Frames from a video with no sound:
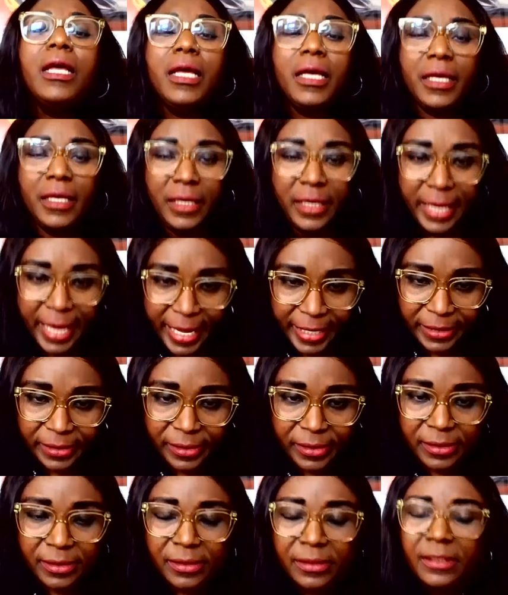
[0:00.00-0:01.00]

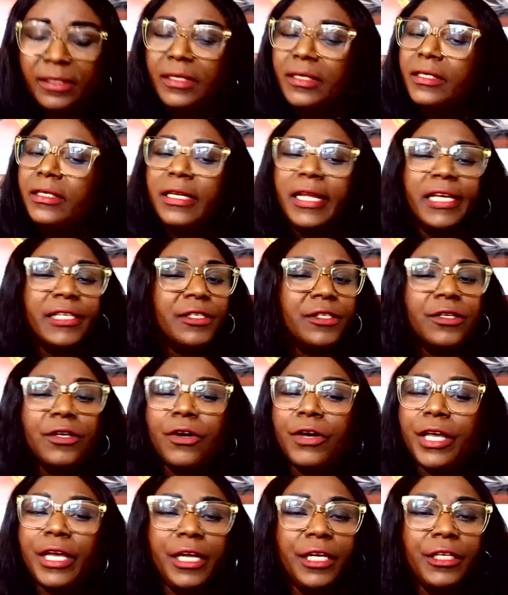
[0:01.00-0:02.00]
Yes, there's
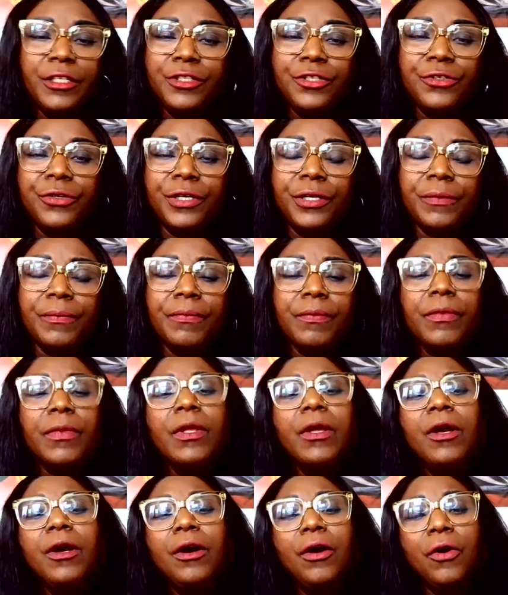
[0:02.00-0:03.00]
no injury.
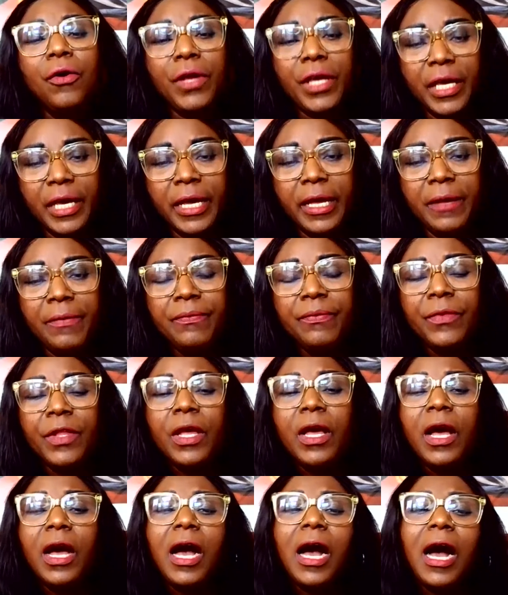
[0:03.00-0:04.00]
Okay,
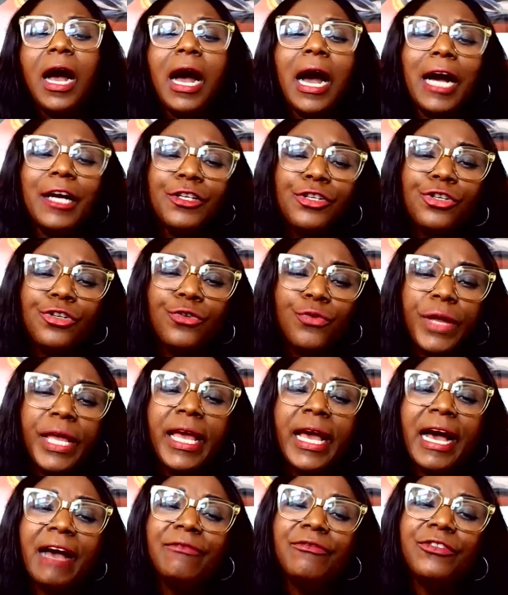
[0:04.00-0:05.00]
how should we
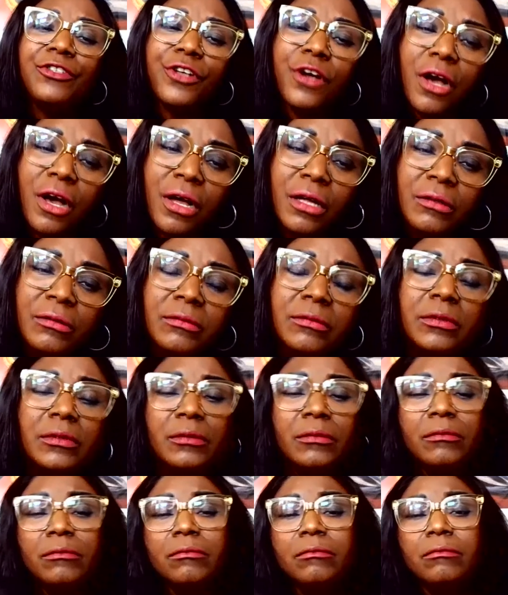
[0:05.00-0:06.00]
have done
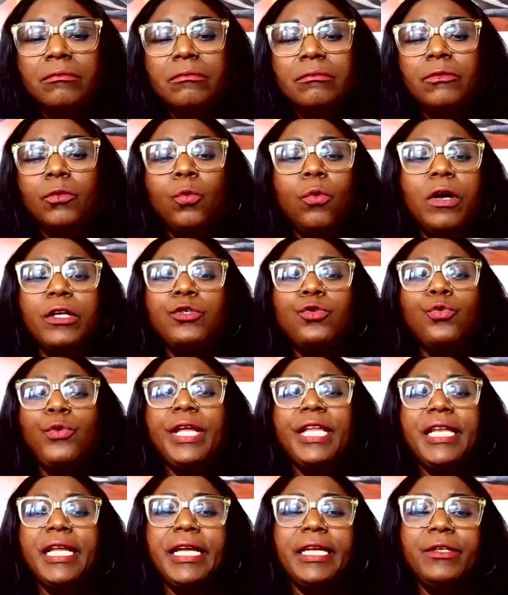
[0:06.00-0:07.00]
what
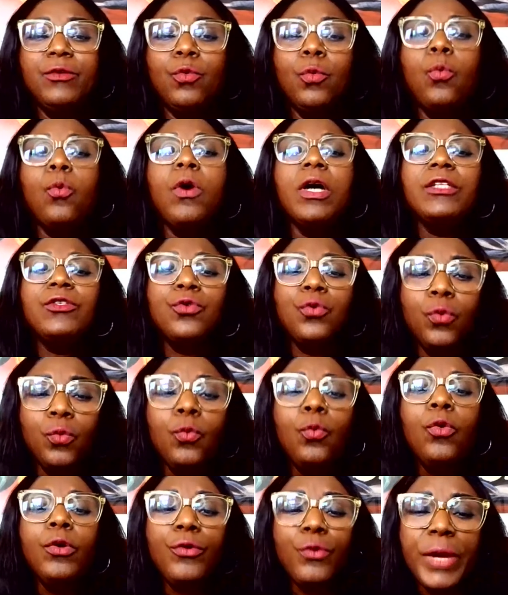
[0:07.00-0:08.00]
we did? What
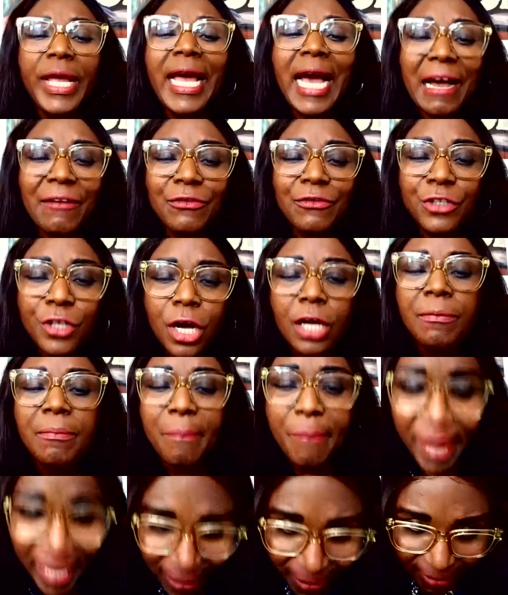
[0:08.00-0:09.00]
would we have done
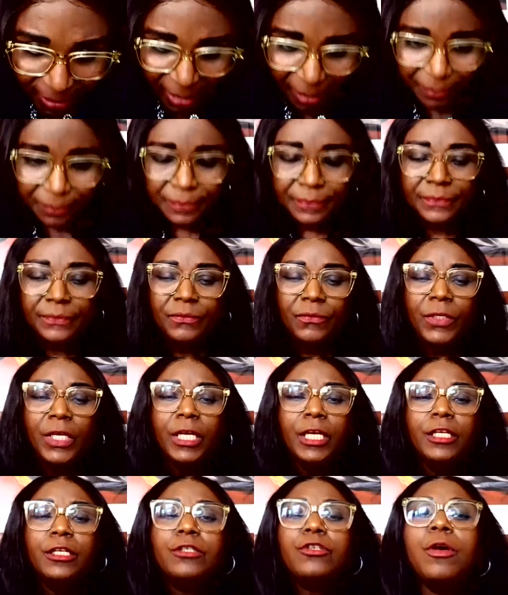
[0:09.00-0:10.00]
better?
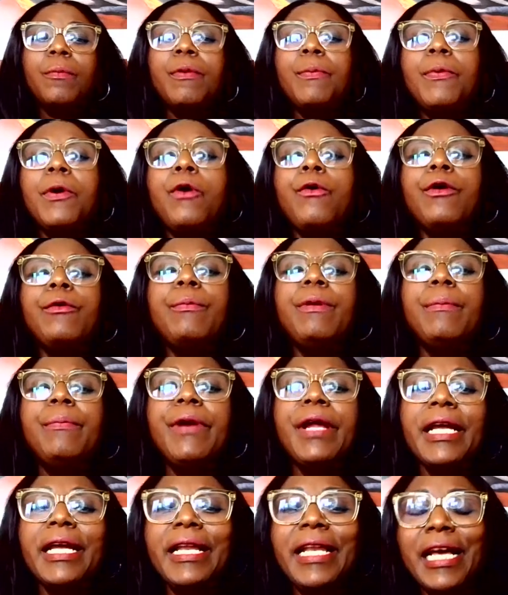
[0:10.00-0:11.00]
So people will be
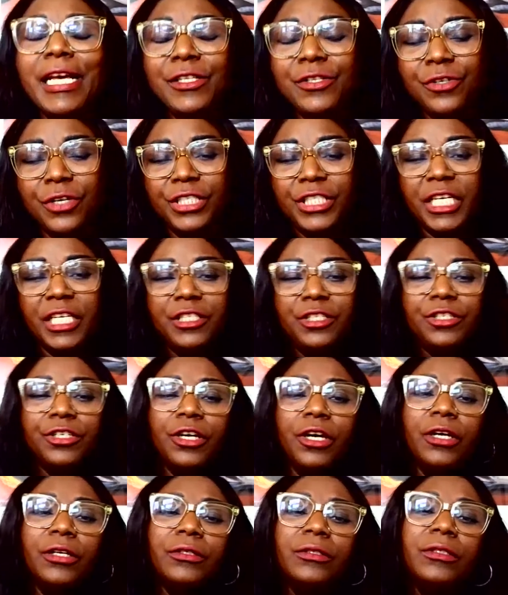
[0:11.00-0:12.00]
bringing their
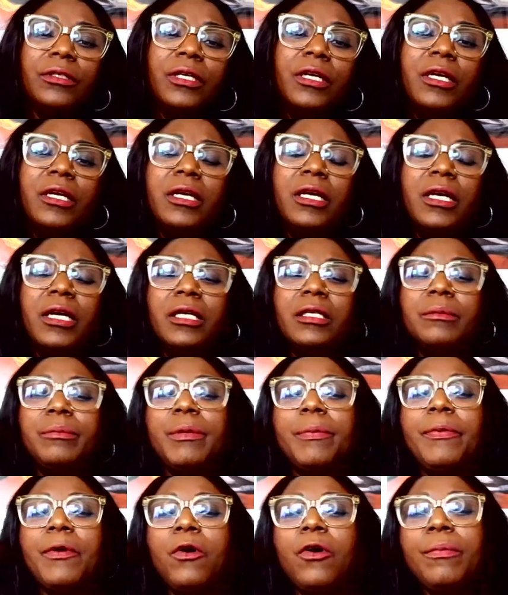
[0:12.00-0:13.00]
suggestion.
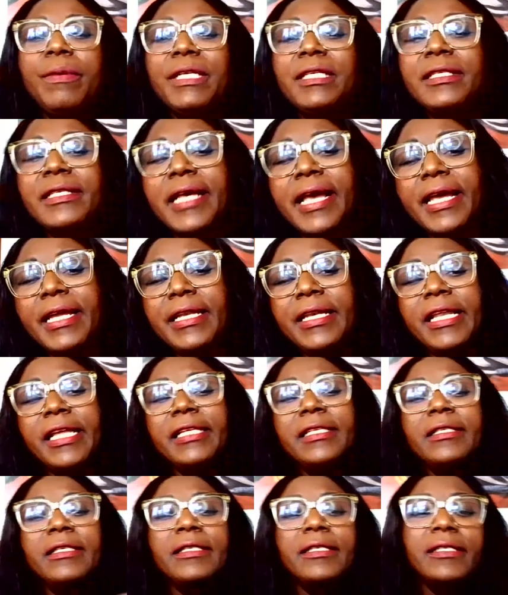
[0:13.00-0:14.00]
People will be saying
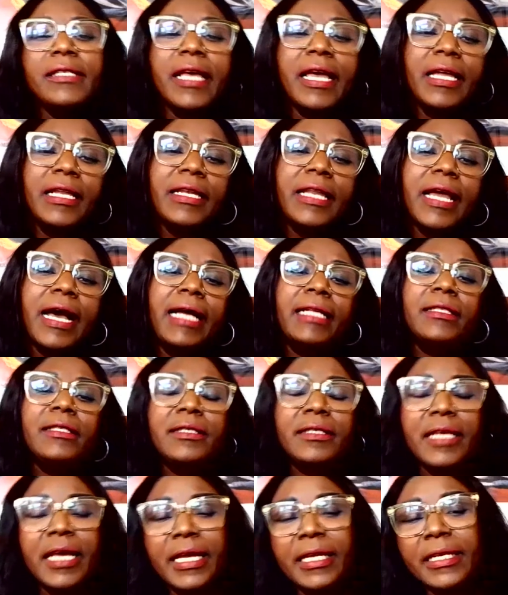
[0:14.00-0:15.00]
this, saying that,
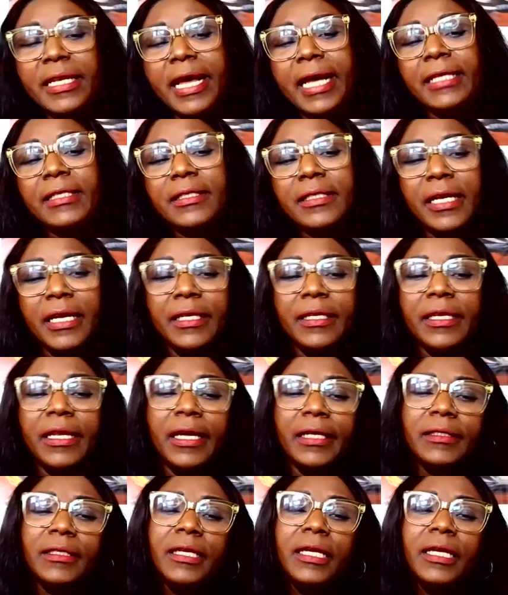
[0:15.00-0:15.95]
saying that, saying that.